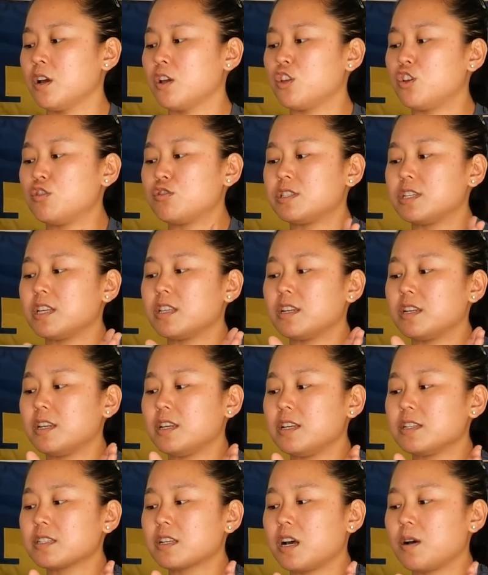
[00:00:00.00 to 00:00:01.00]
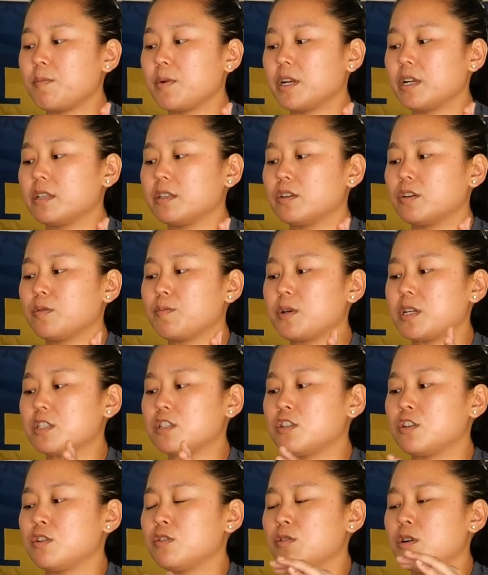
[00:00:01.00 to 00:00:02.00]
You see the knees come in a little
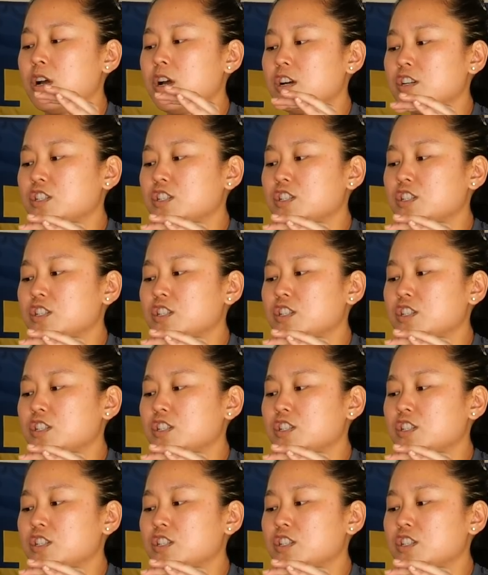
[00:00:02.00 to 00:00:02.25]
bit too.